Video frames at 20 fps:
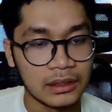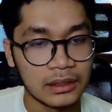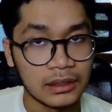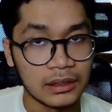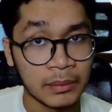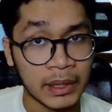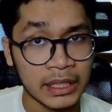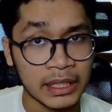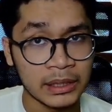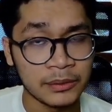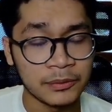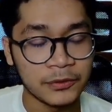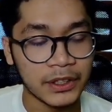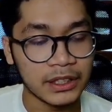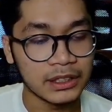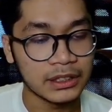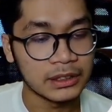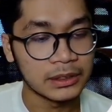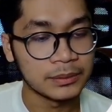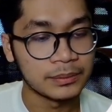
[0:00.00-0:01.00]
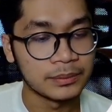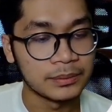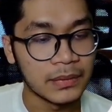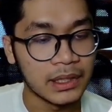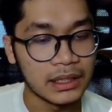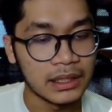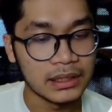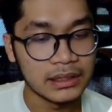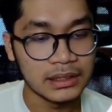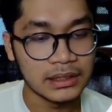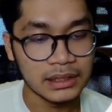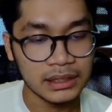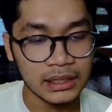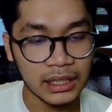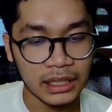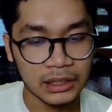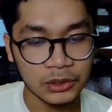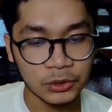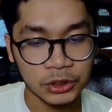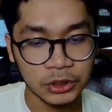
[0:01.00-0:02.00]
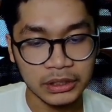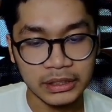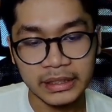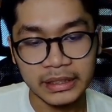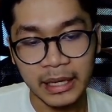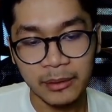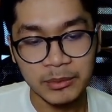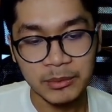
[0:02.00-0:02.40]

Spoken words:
meinem Vater. Sie antwortet dem